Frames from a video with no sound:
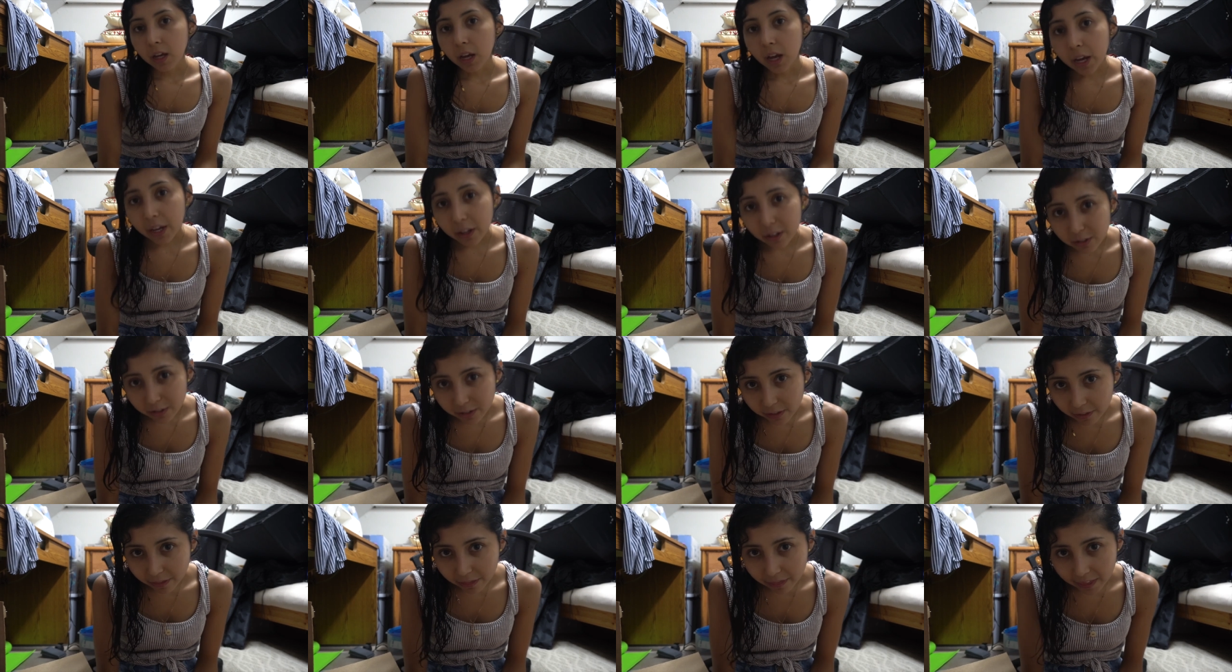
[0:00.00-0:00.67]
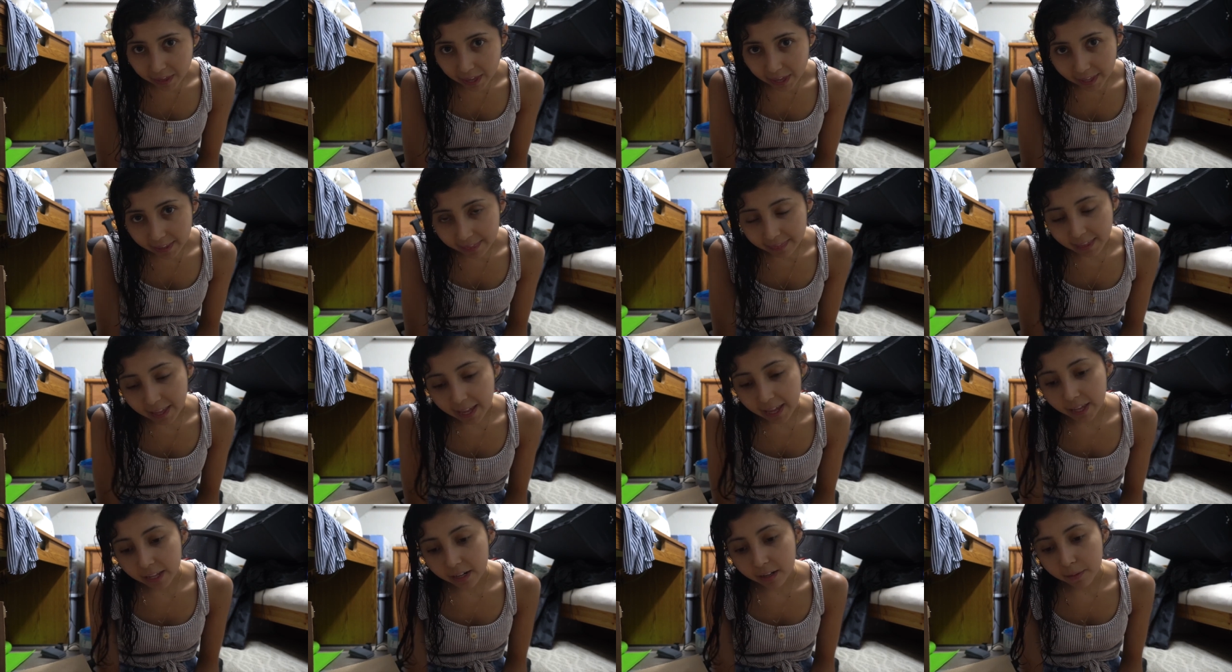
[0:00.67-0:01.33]
I also think
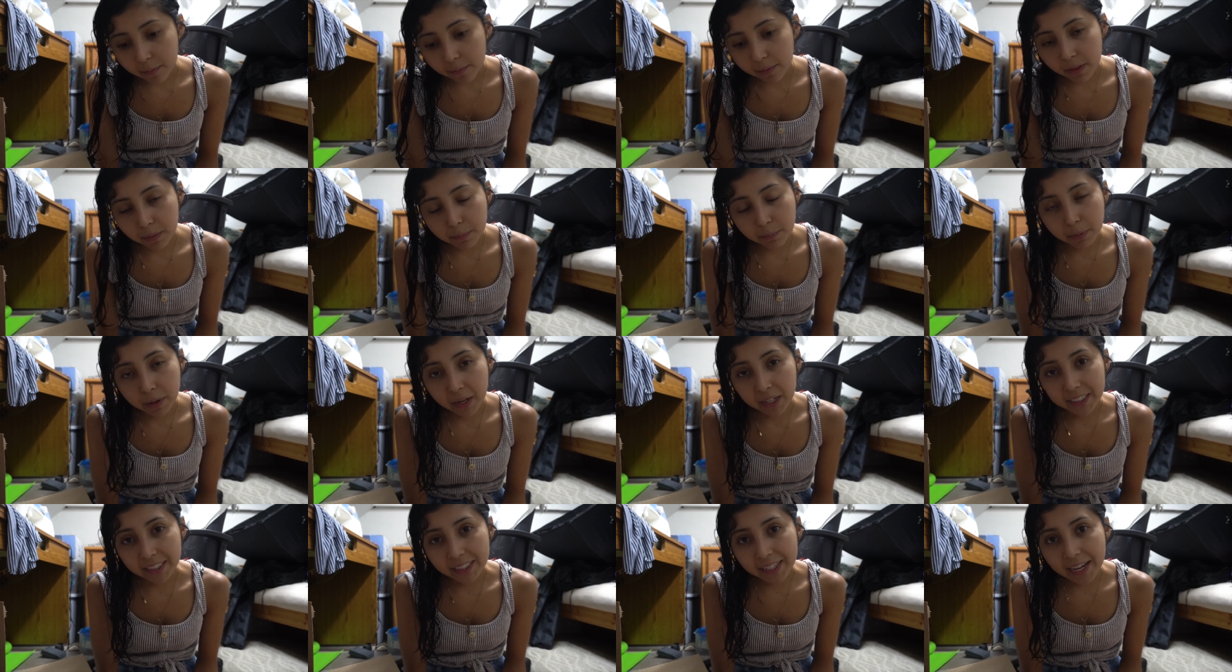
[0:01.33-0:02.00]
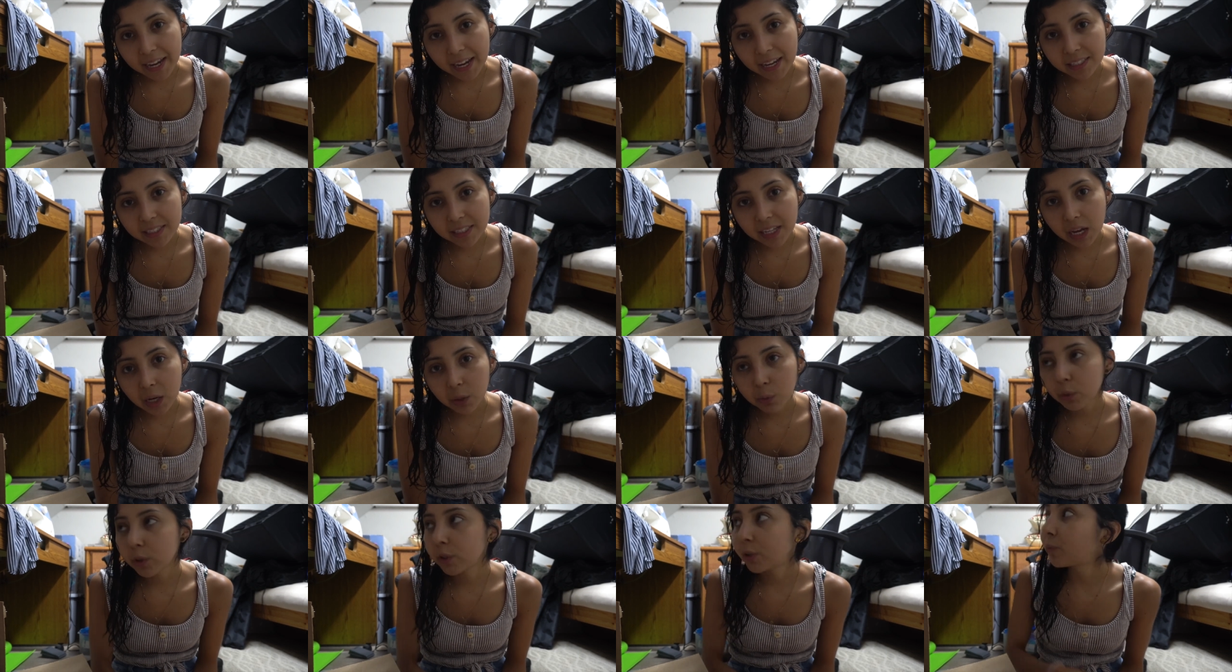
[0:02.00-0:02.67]
that the podcast
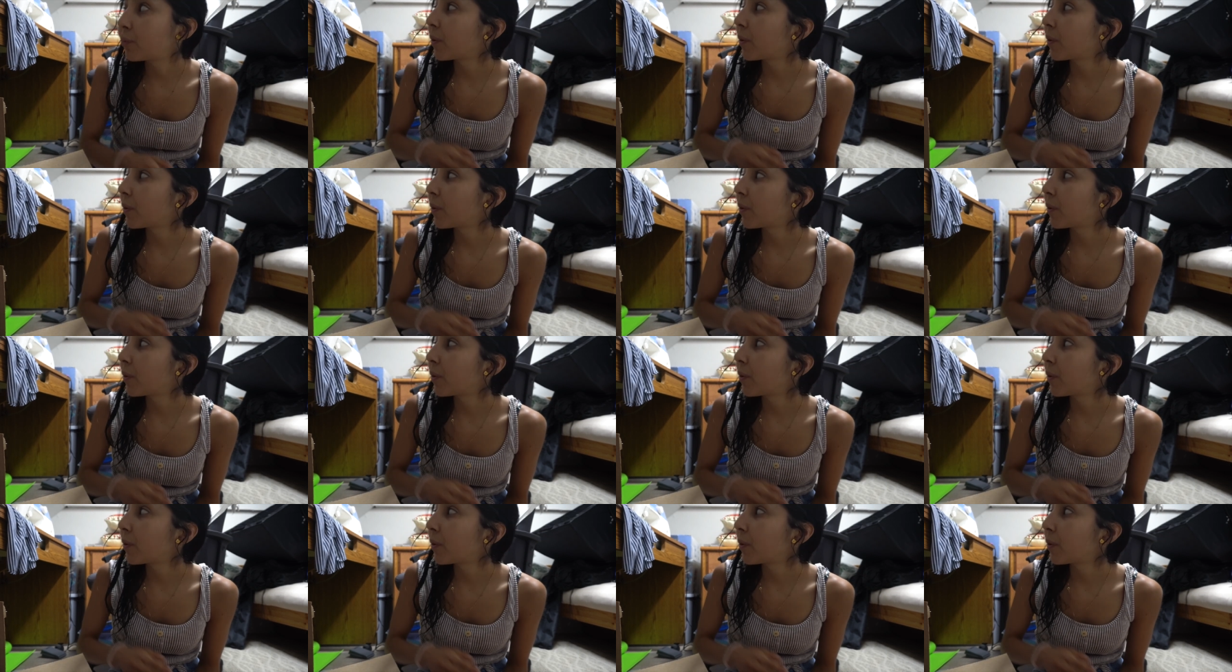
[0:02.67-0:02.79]
I will